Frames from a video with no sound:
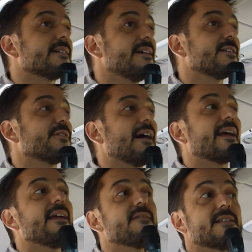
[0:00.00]
okay, so
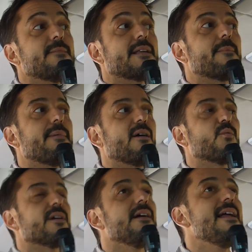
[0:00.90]
that gives them that
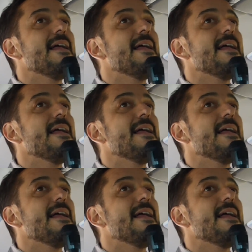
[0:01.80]
power.